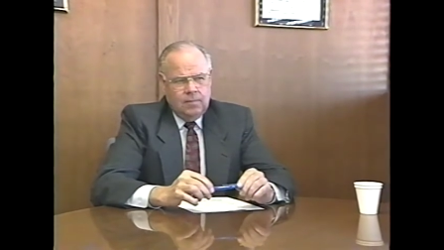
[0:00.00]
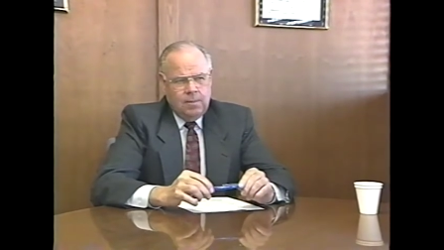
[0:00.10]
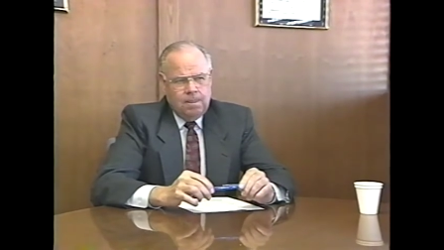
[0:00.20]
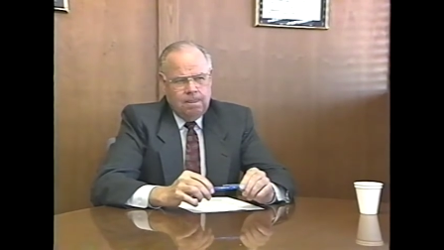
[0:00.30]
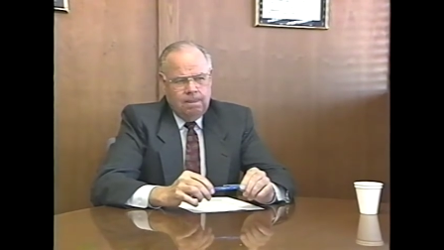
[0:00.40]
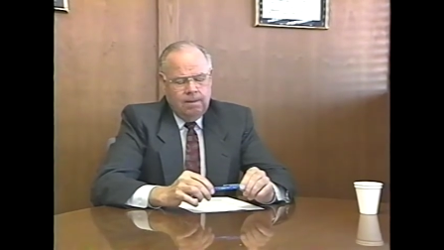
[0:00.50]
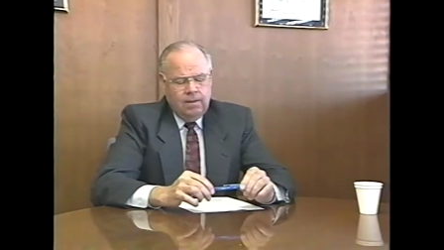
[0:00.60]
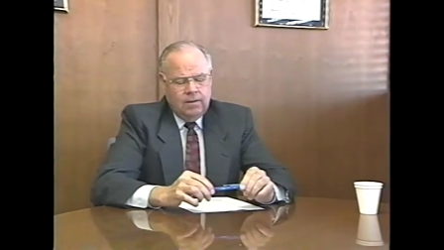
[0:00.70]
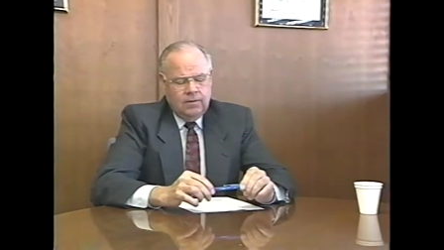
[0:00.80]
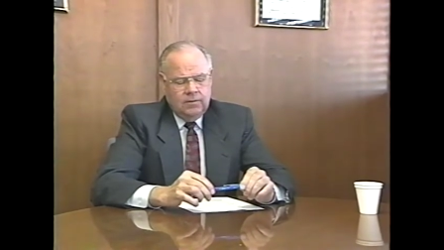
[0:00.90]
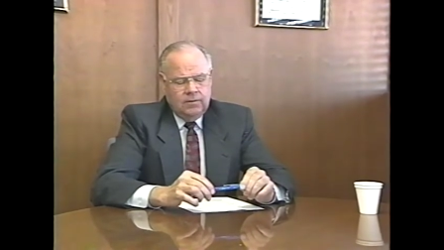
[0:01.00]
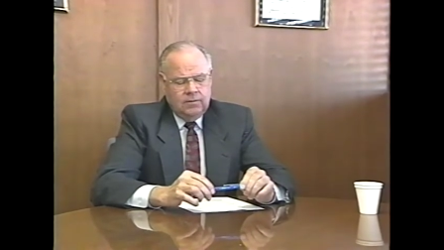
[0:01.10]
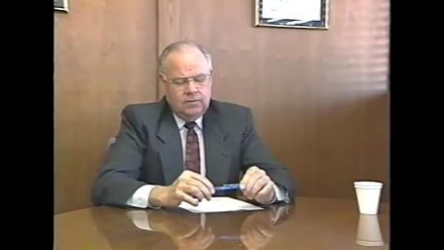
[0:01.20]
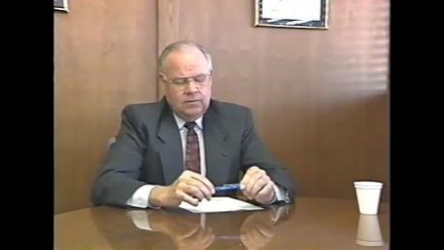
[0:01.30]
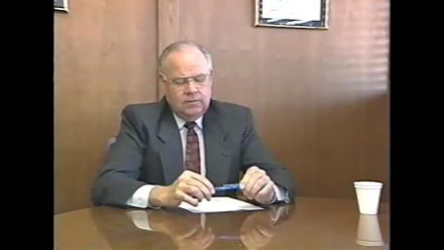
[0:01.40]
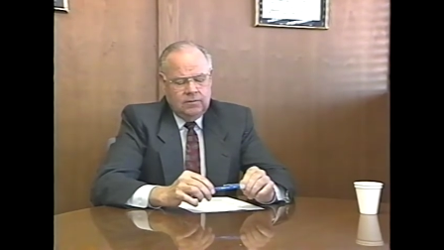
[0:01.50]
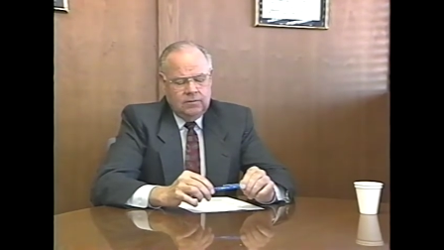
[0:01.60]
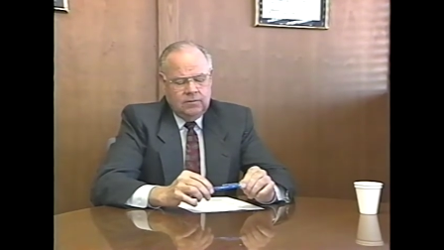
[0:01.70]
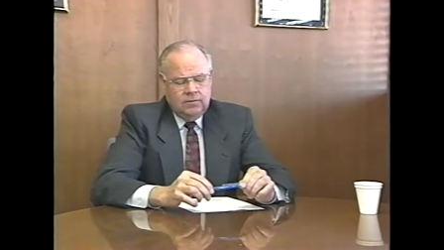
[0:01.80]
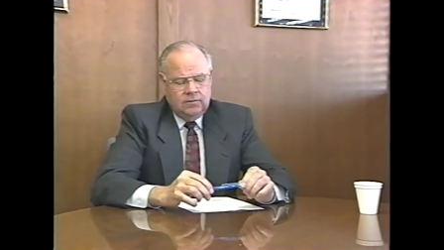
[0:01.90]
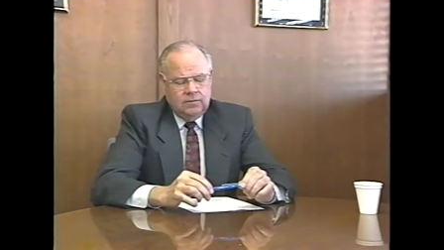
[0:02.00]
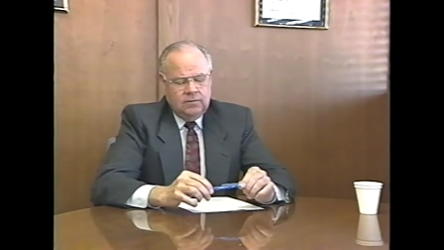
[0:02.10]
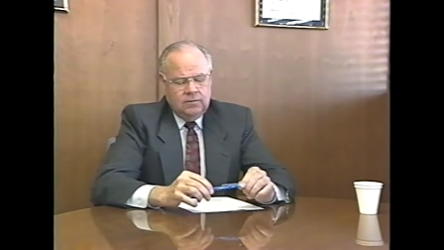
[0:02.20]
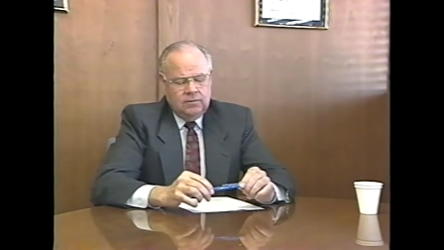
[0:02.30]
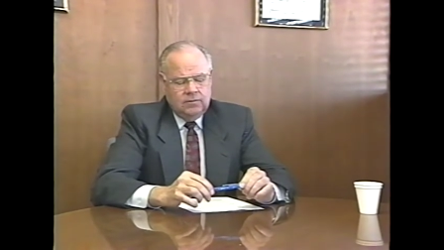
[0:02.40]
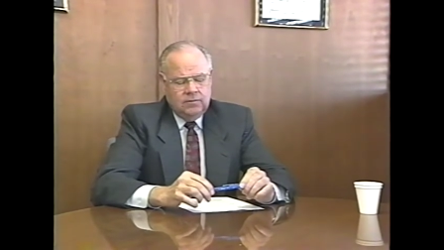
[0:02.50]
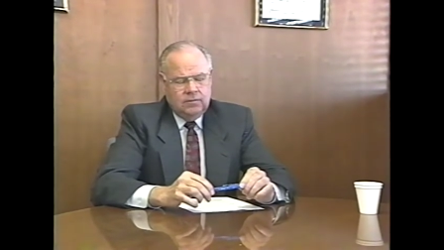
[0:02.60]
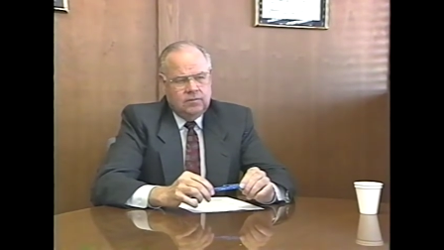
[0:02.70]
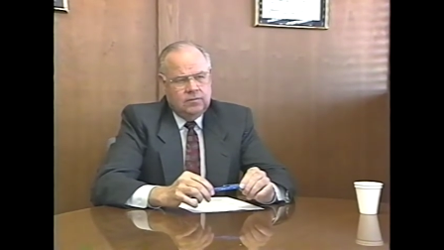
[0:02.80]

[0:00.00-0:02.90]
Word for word: Can you describe how that